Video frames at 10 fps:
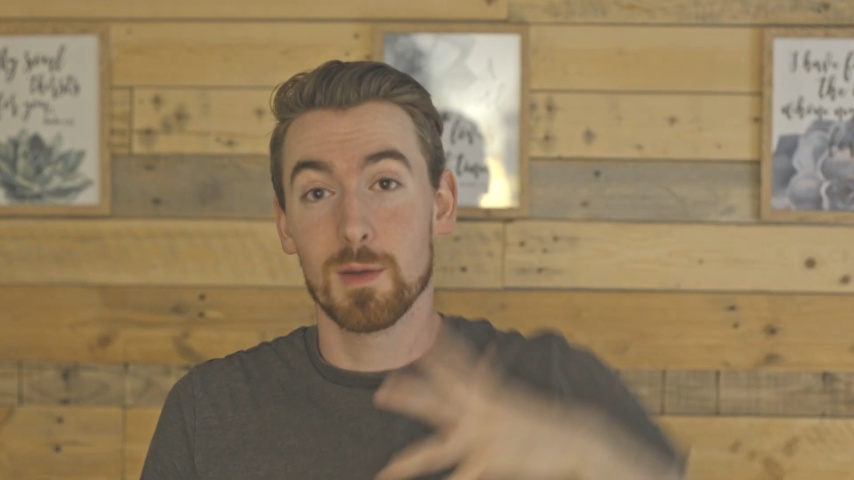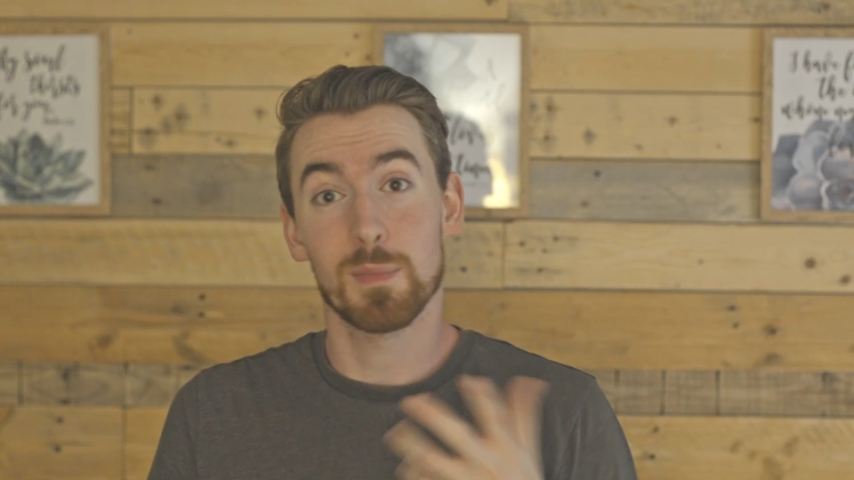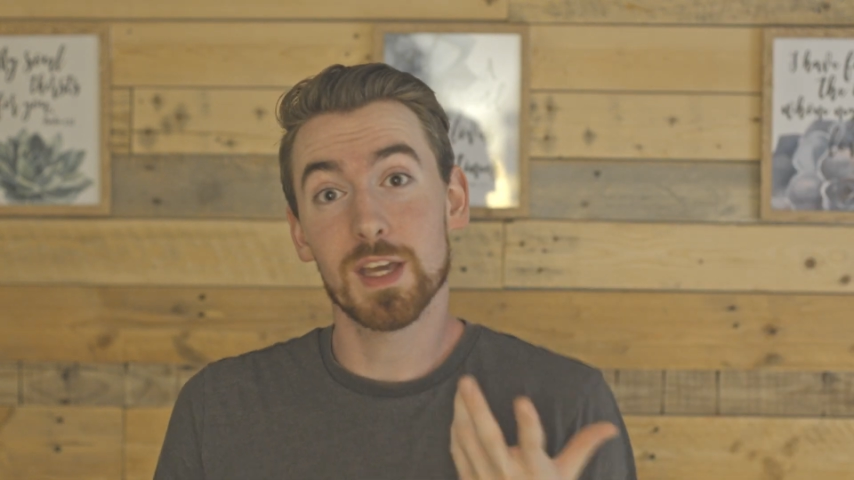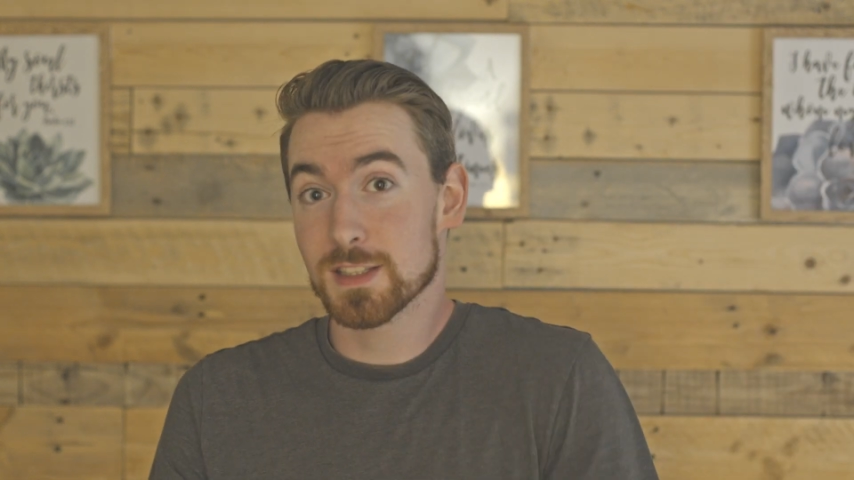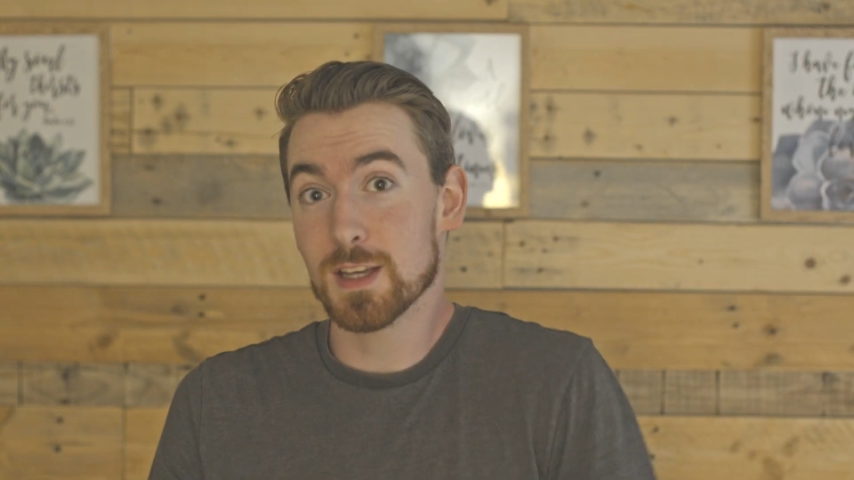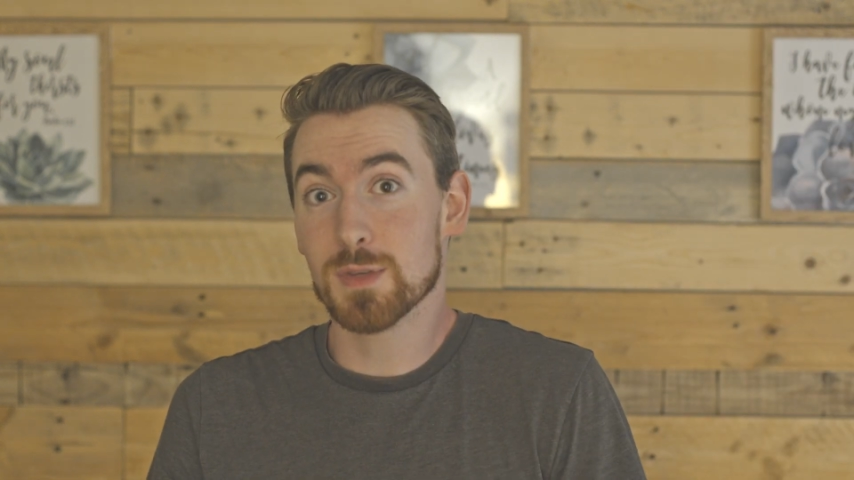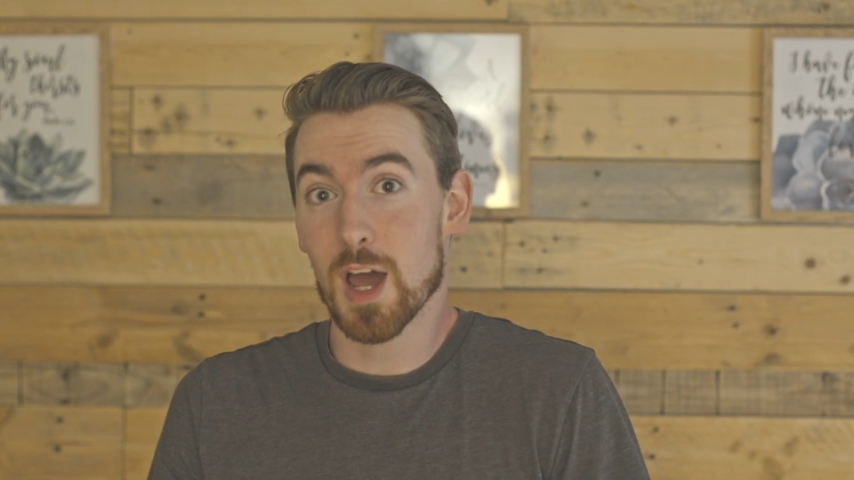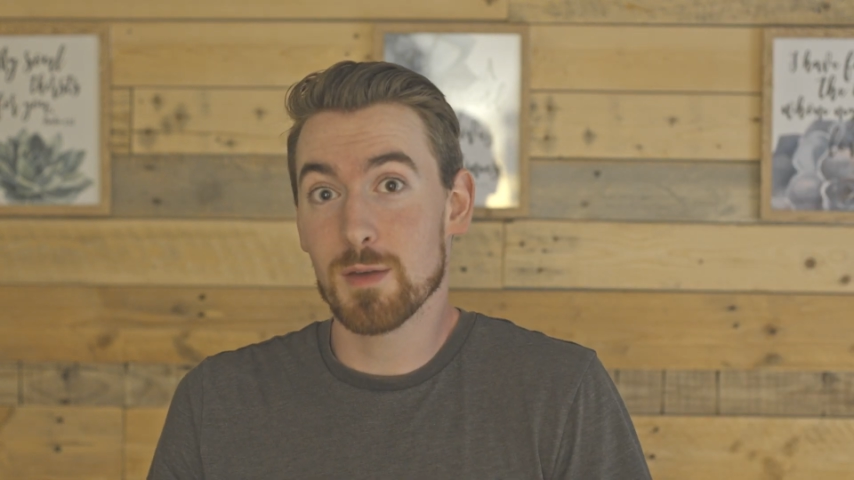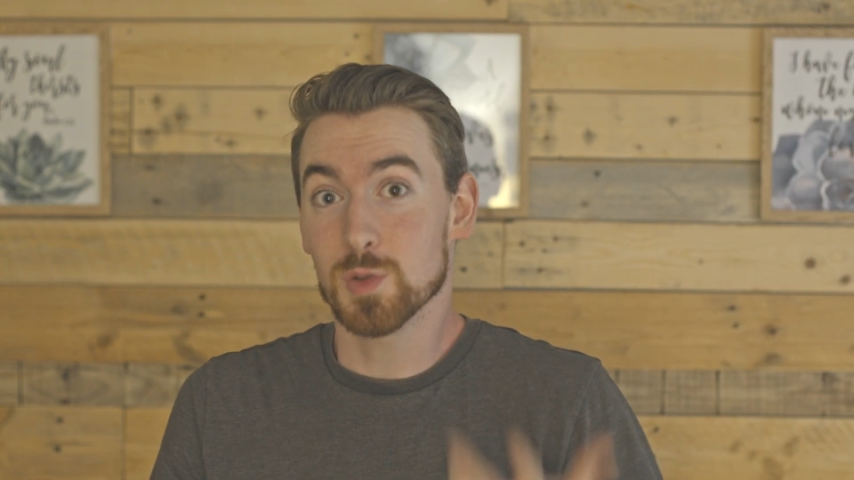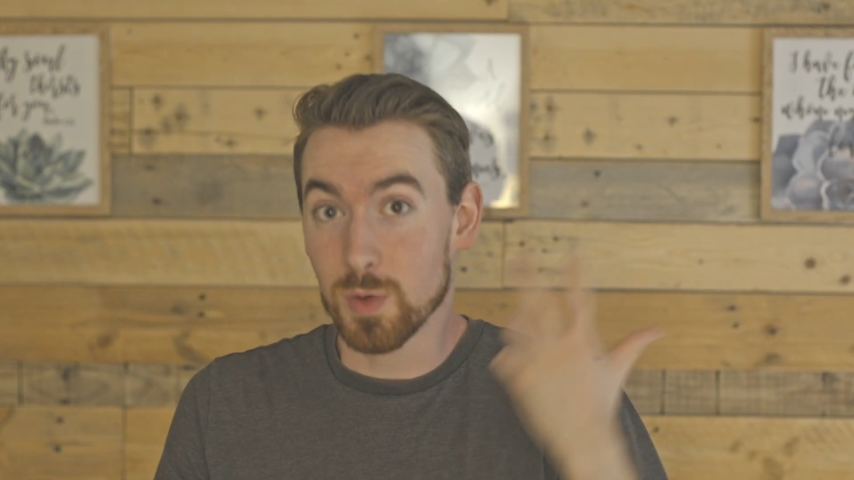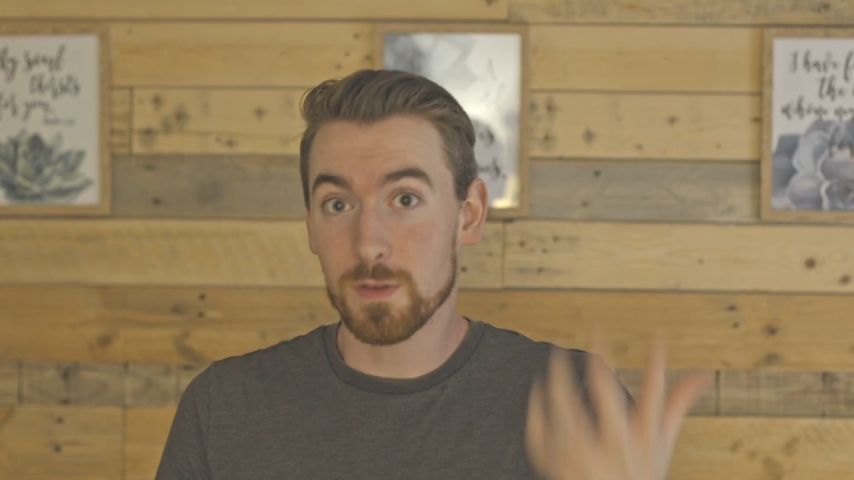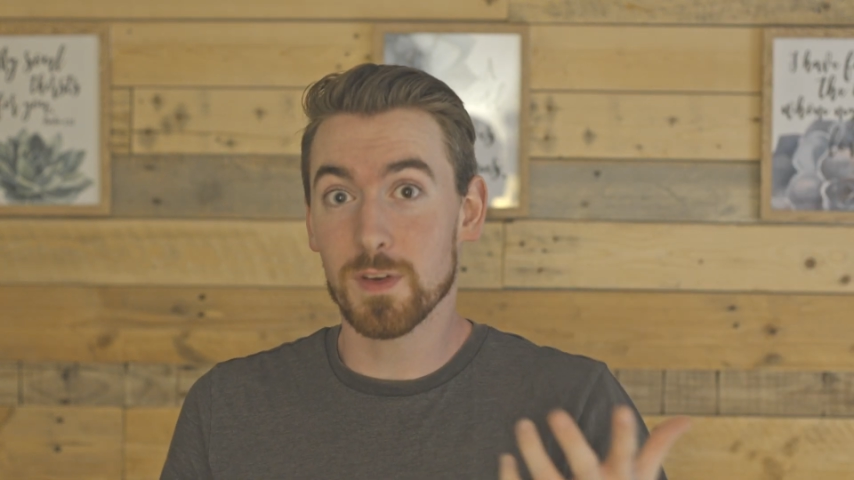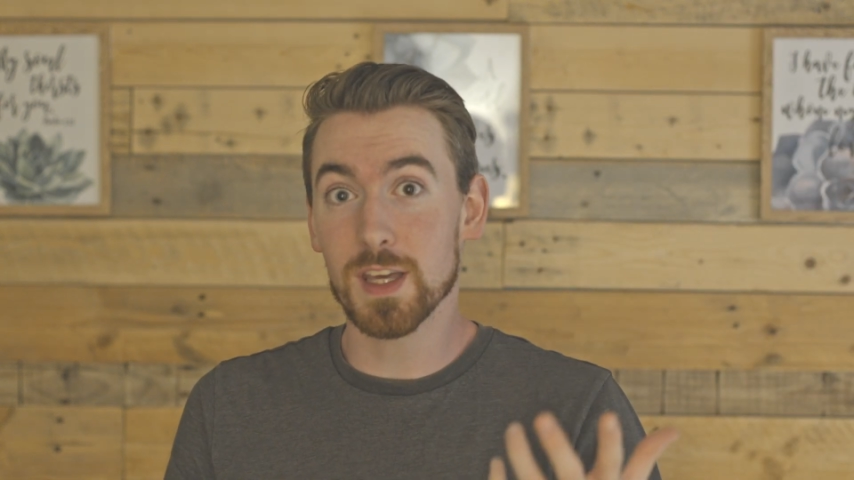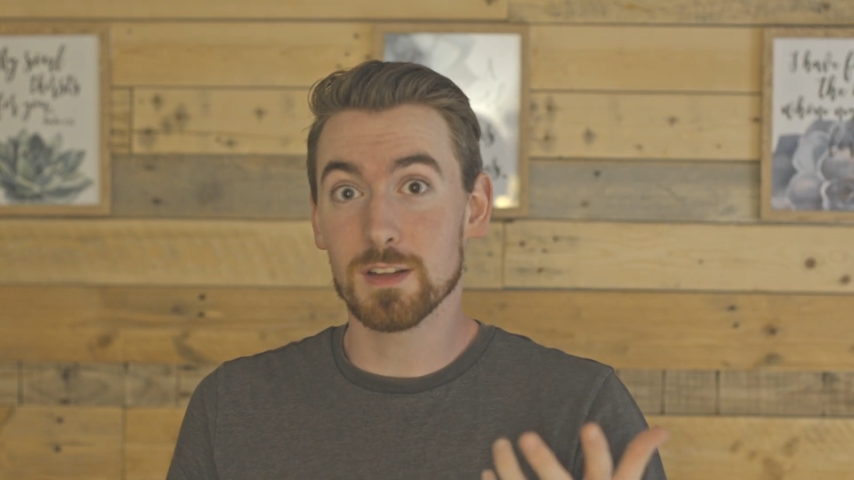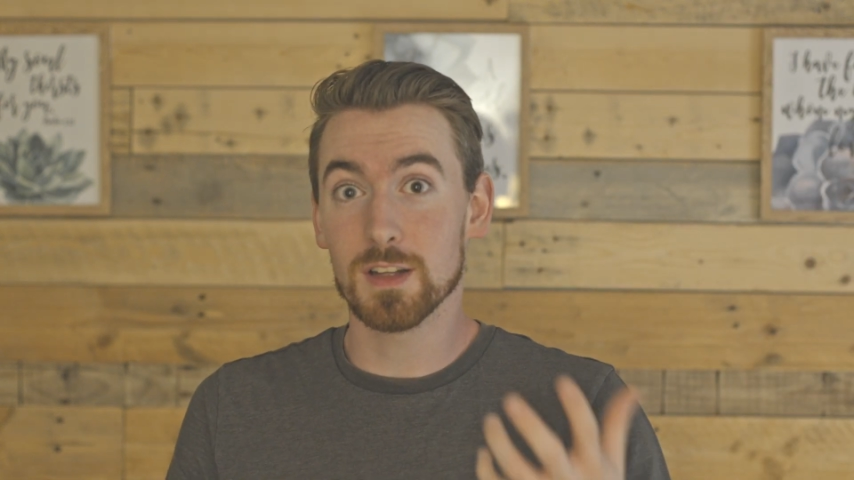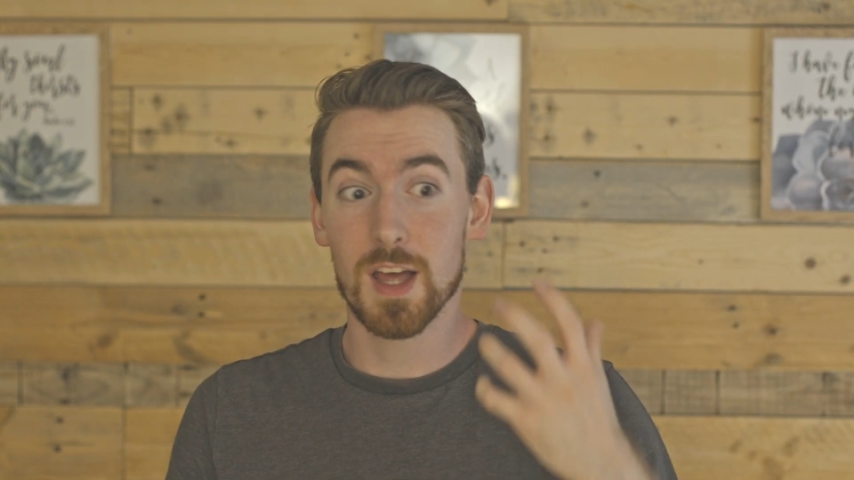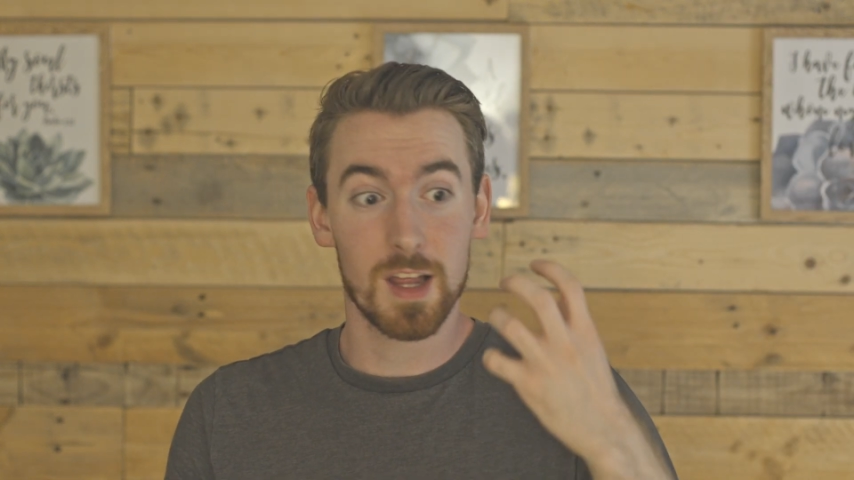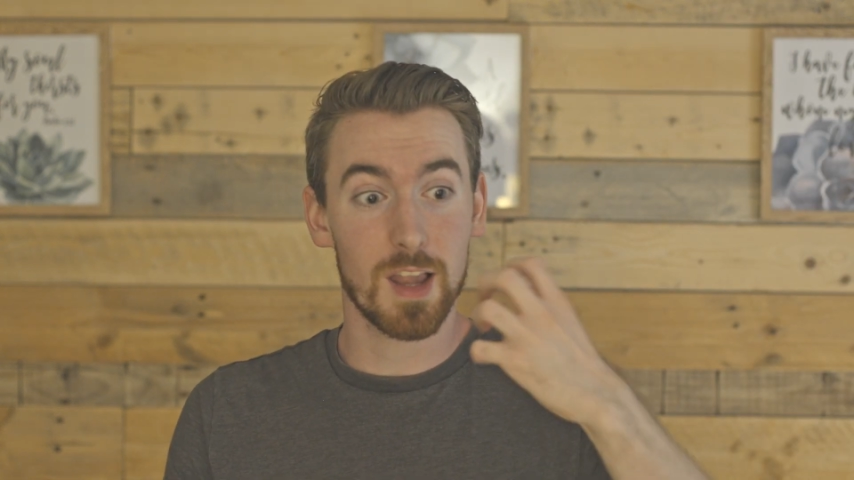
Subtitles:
Because sometimes we feel